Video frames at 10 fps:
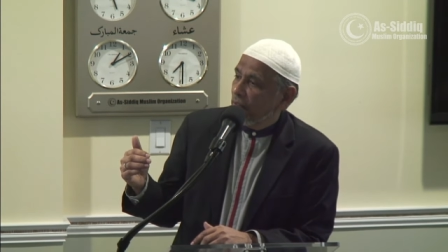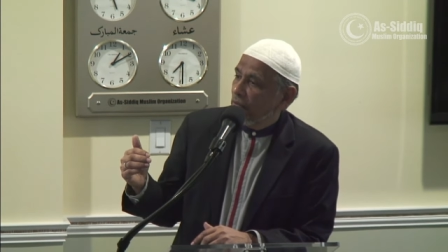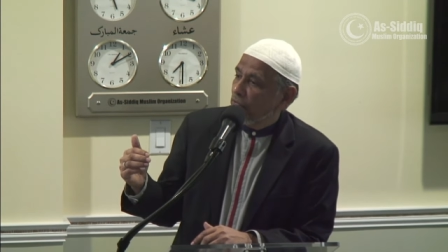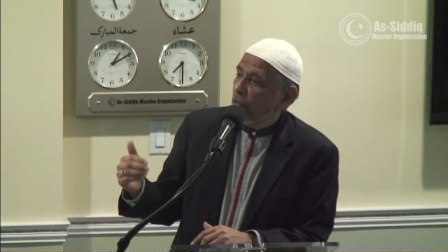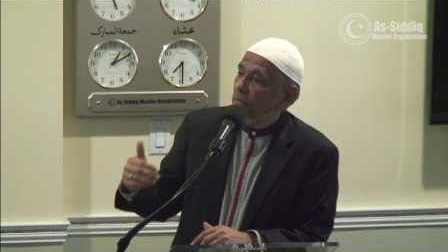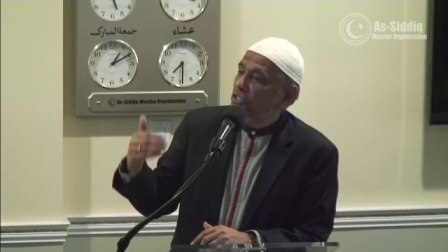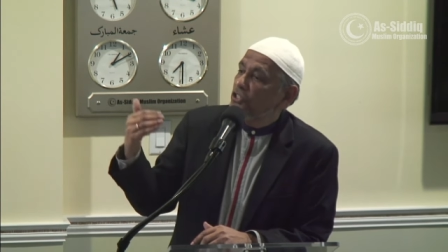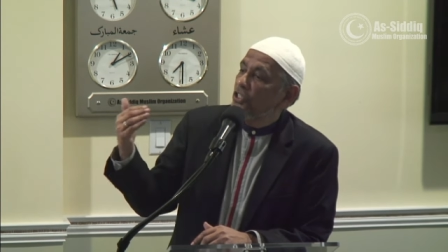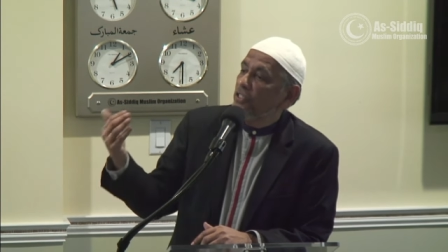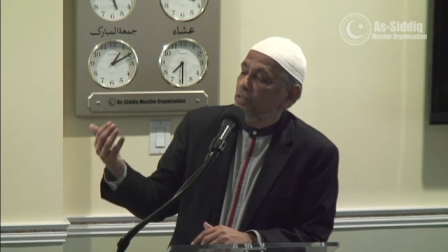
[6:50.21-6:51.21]
from a
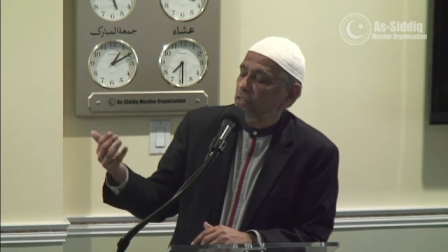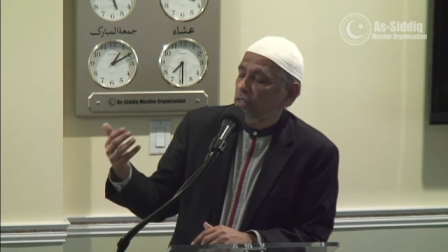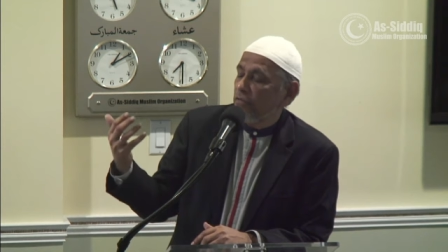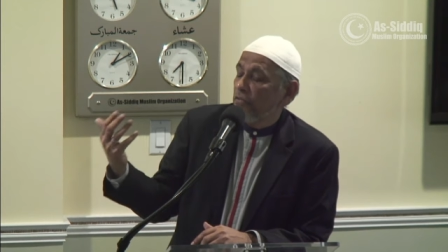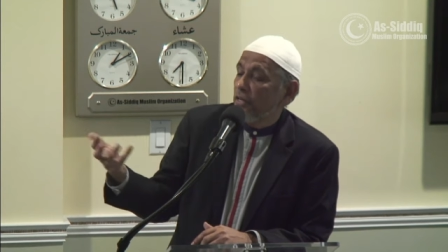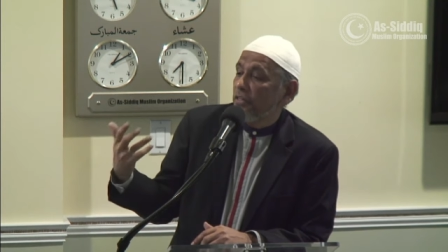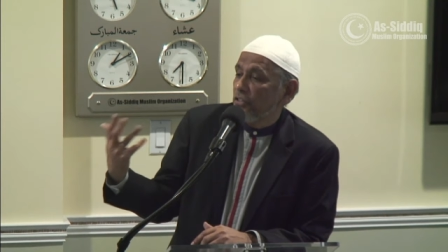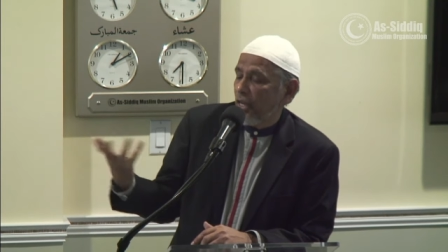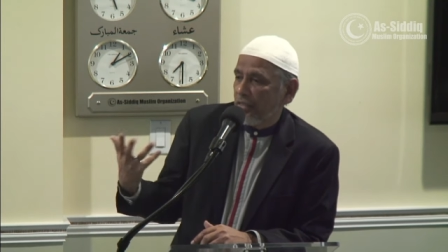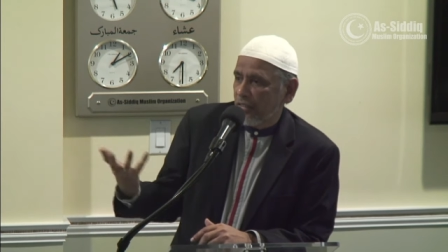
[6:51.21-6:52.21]

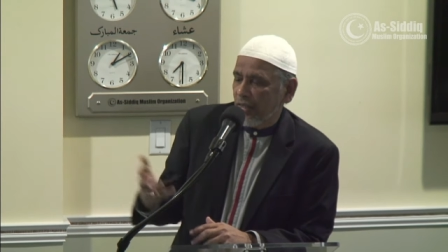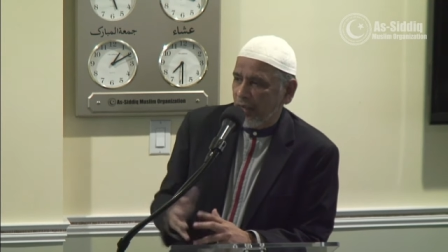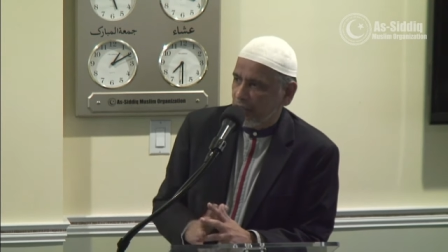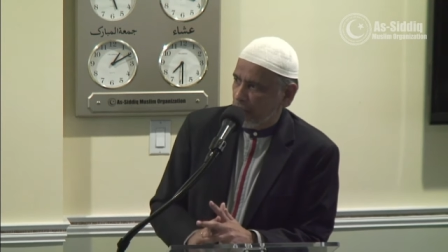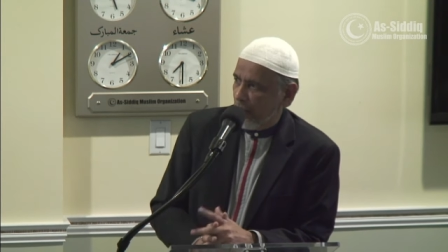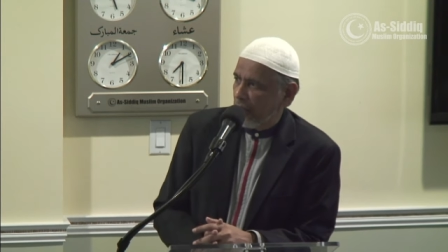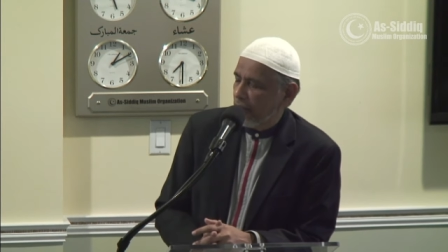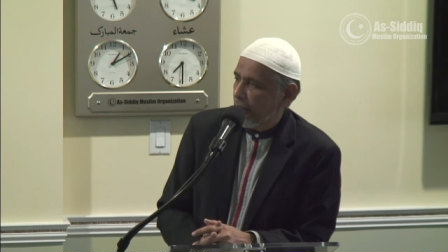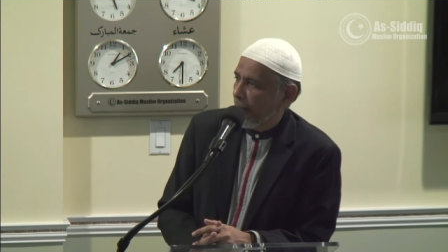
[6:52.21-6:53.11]
severe chastisement.